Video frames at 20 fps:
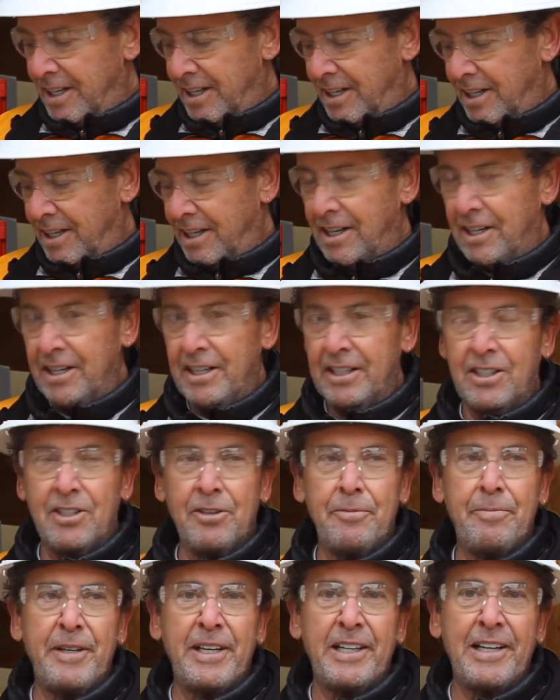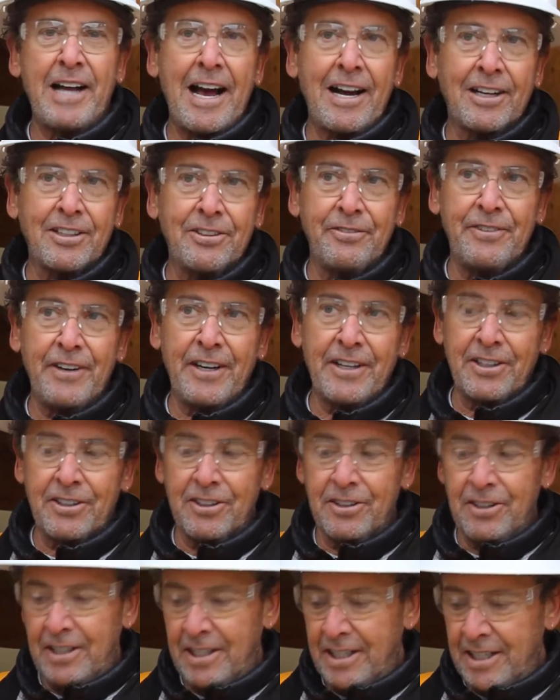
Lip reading: it could be an activator.